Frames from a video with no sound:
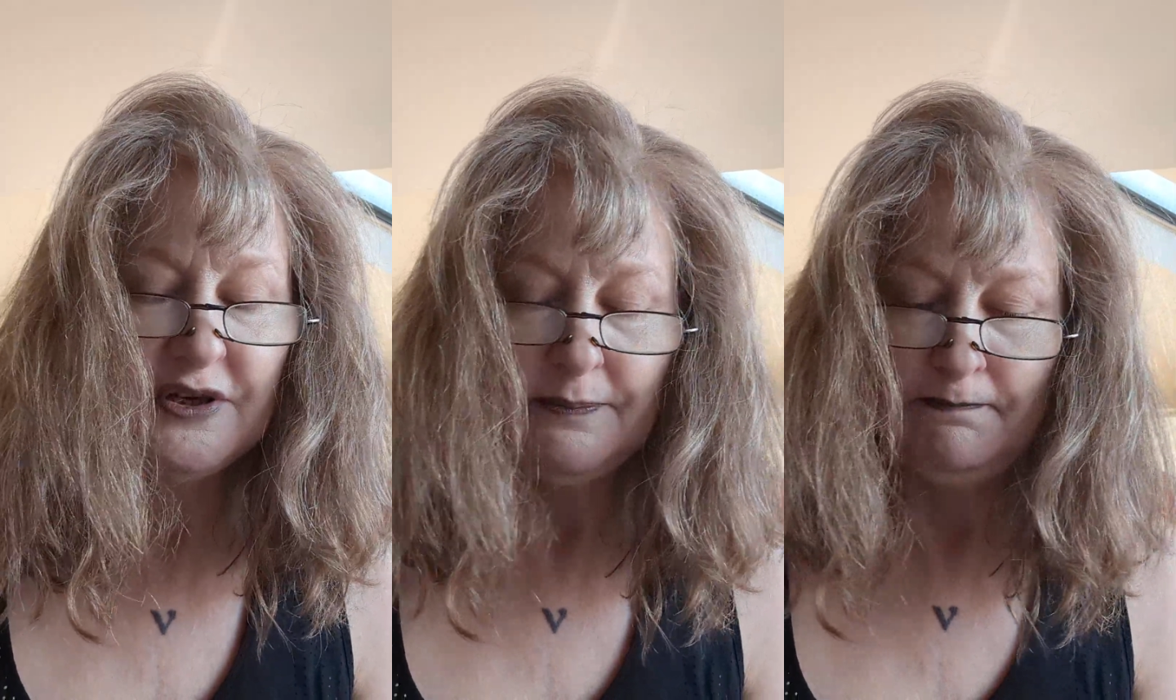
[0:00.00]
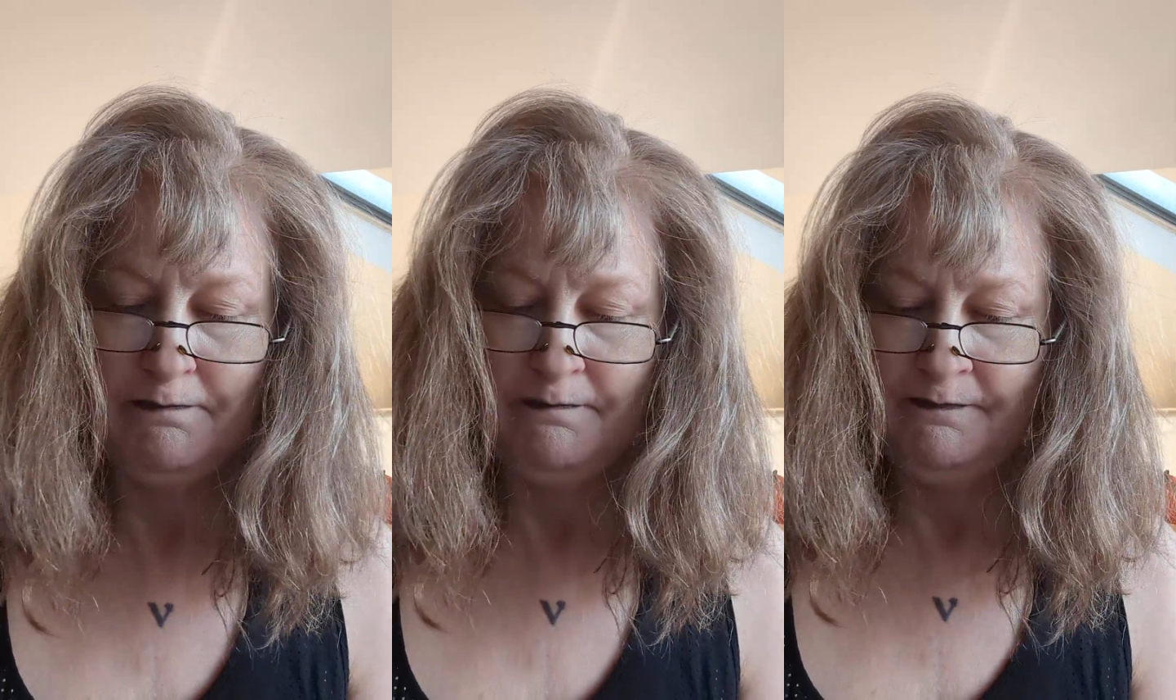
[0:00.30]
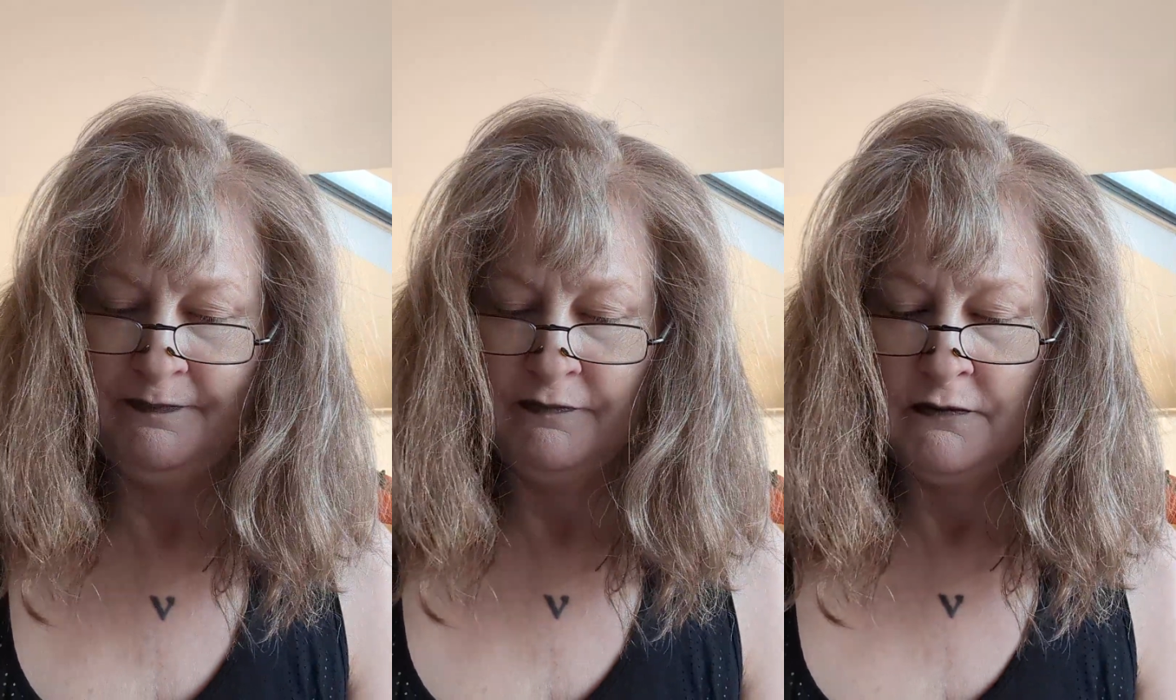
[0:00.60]
him
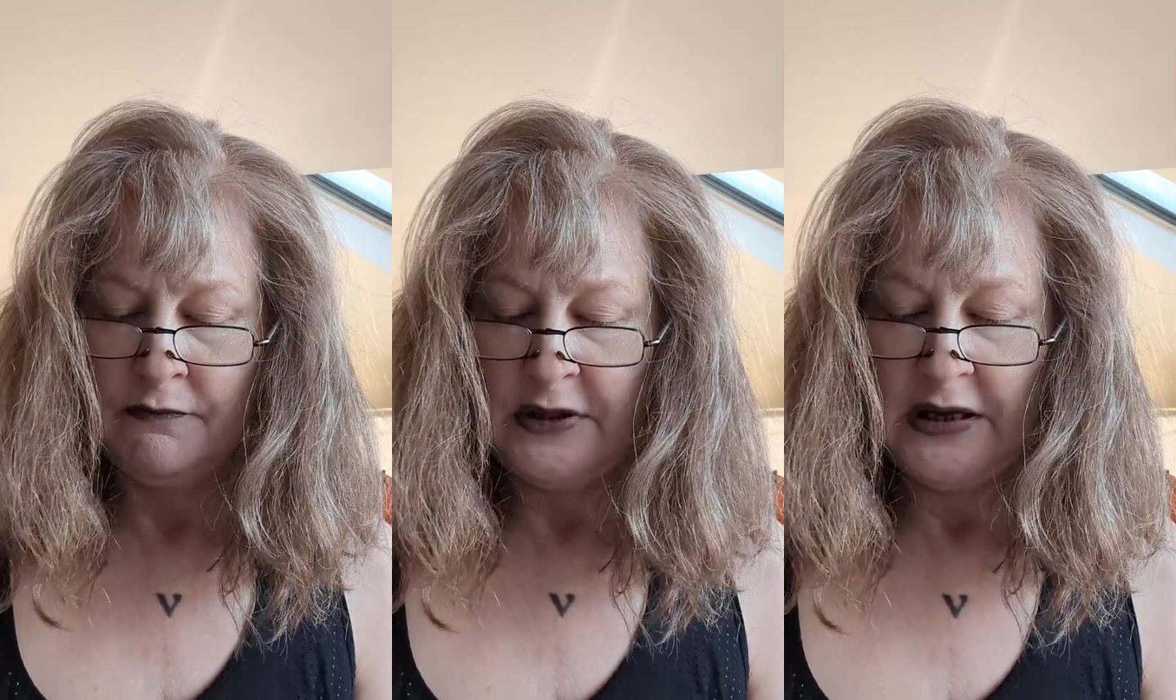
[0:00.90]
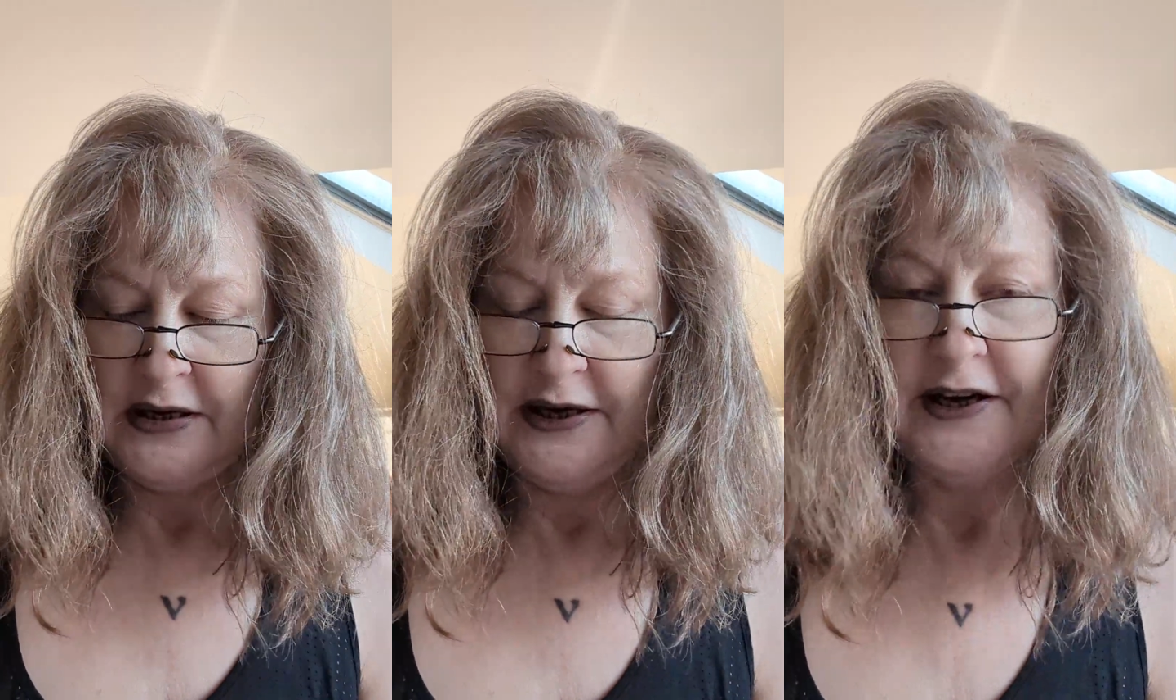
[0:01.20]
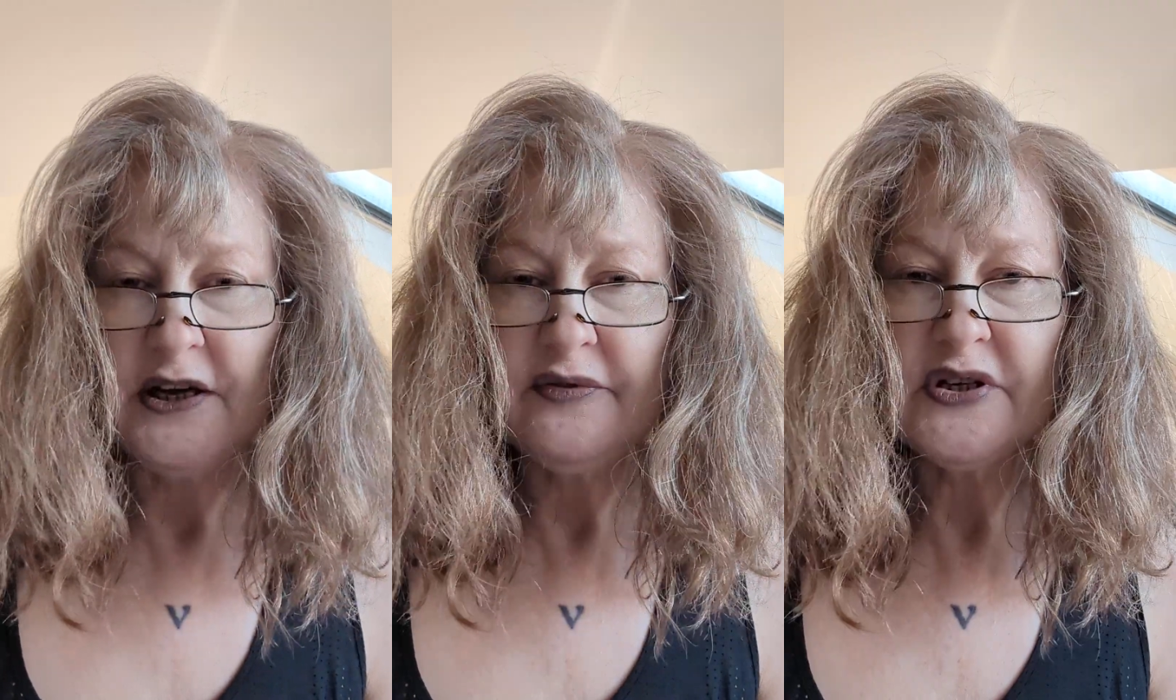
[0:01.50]

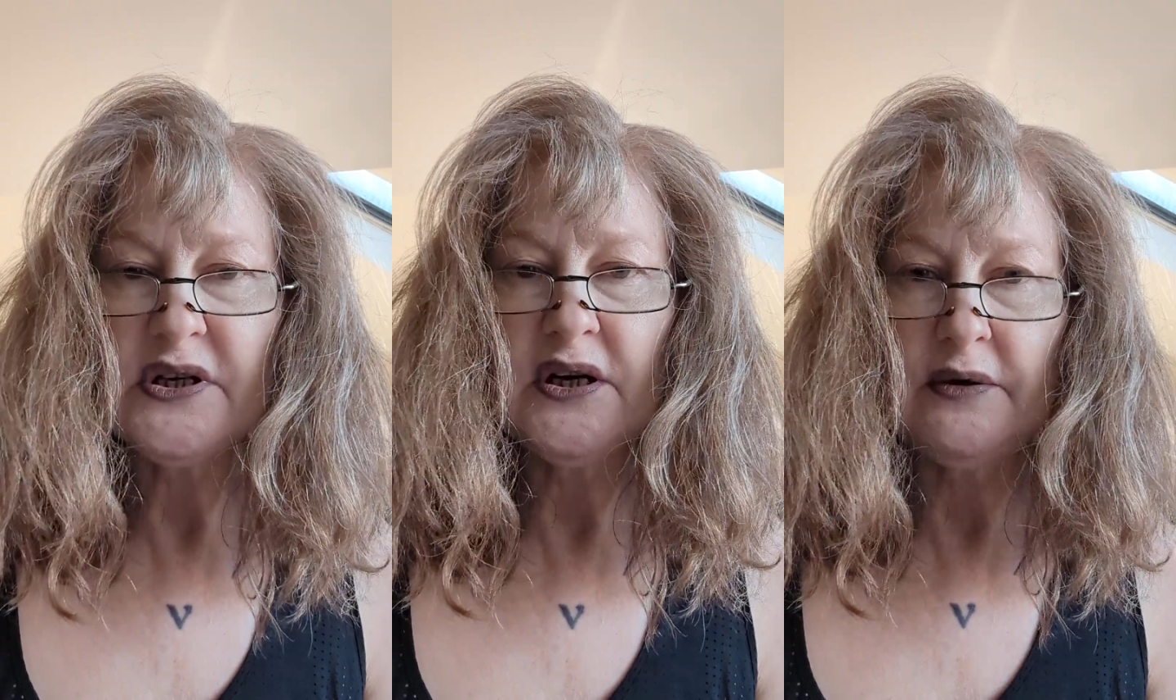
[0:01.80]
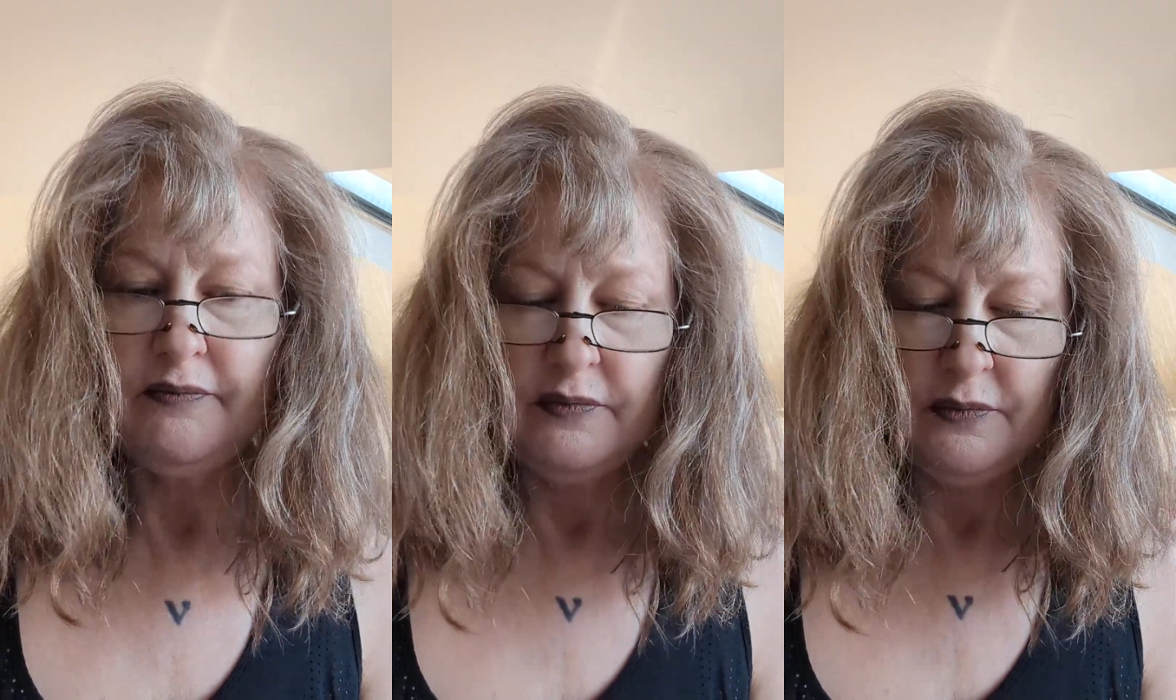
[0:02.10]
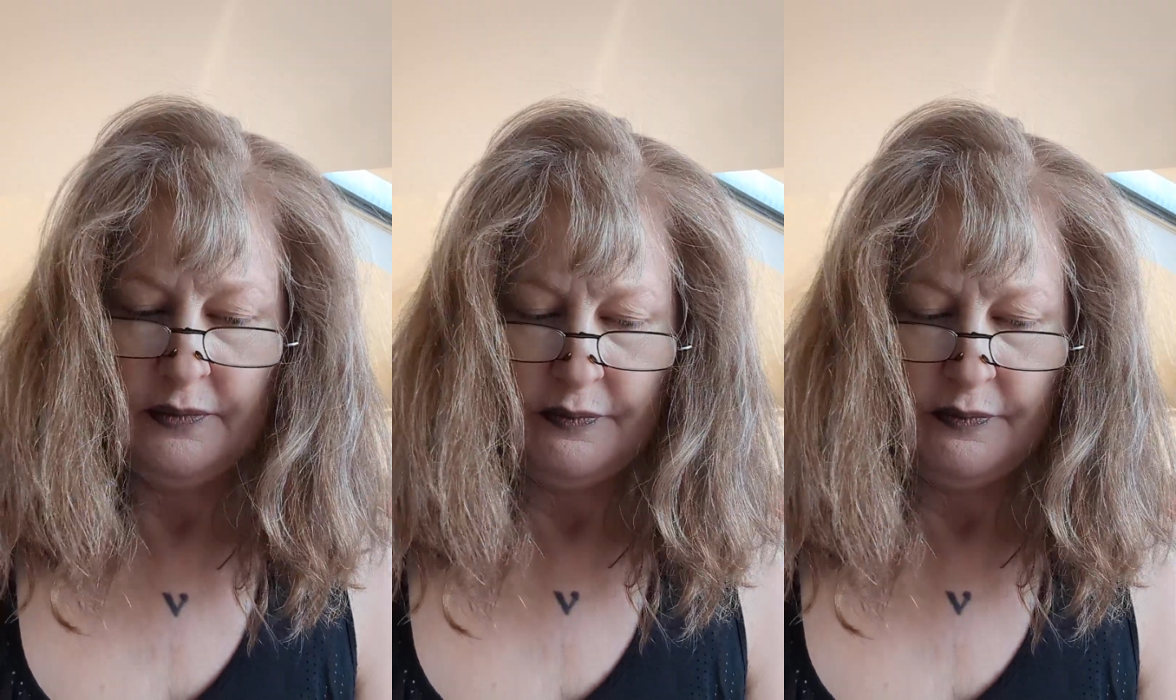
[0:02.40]
ahead of his time